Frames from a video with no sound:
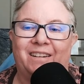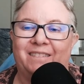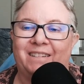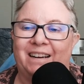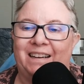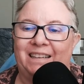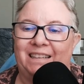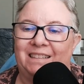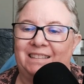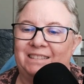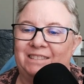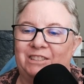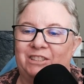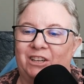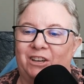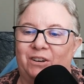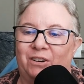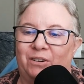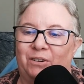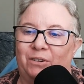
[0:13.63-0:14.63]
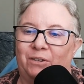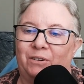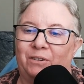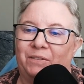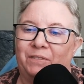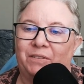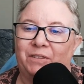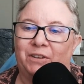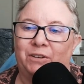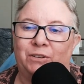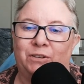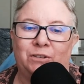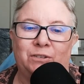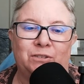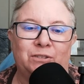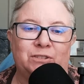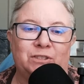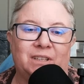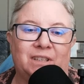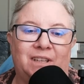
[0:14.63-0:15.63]
All right, so the
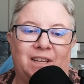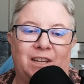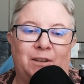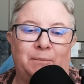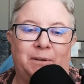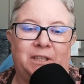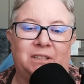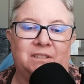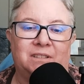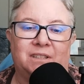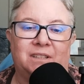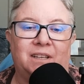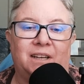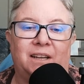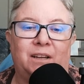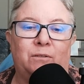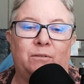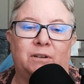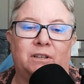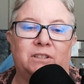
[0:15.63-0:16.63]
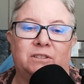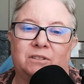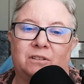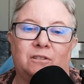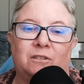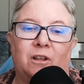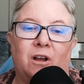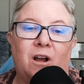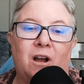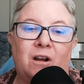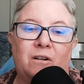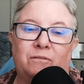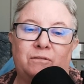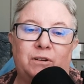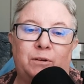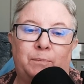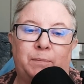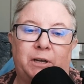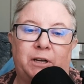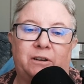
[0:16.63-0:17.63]
news that came in today was long
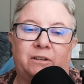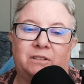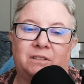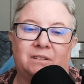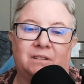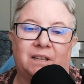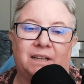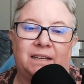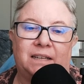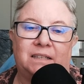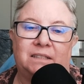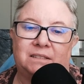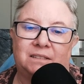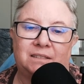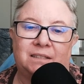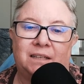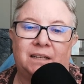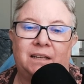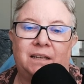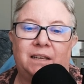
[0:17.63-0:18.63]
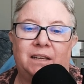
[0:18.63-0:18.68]
repair delays